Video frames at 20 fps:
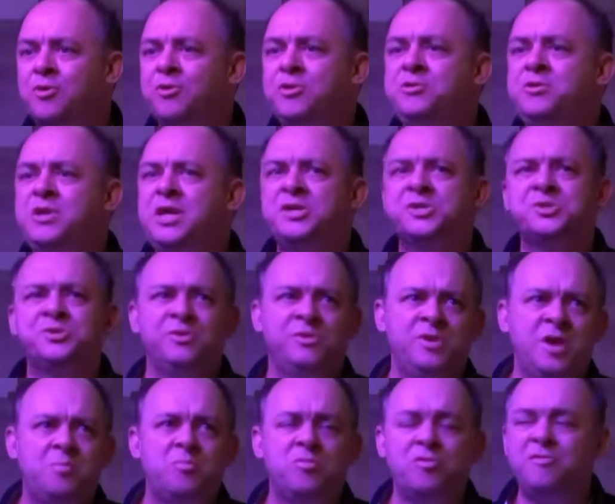Or you need a
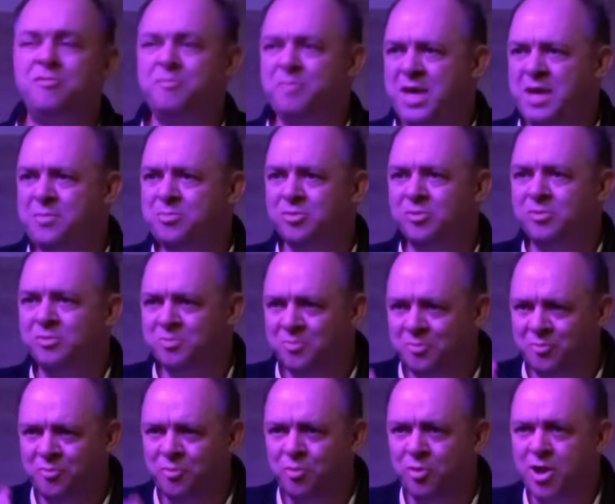certain number of people
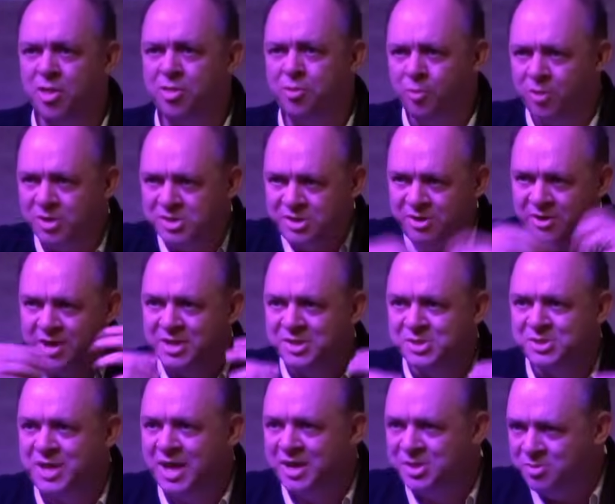for an
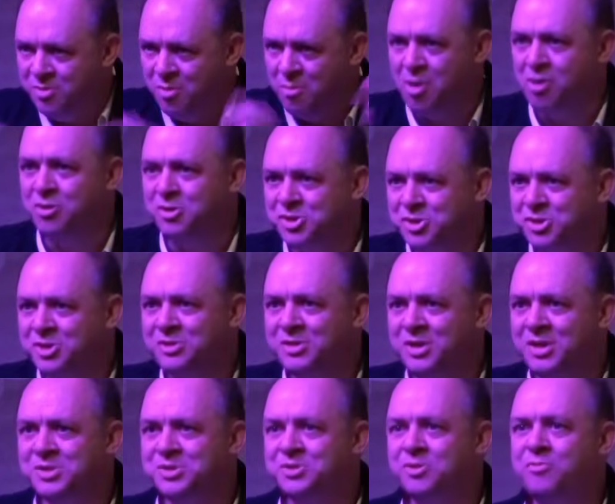authoritarian state to emerge
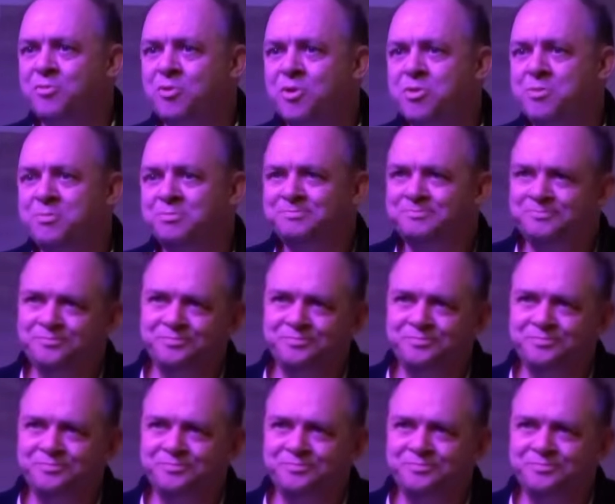and so forth.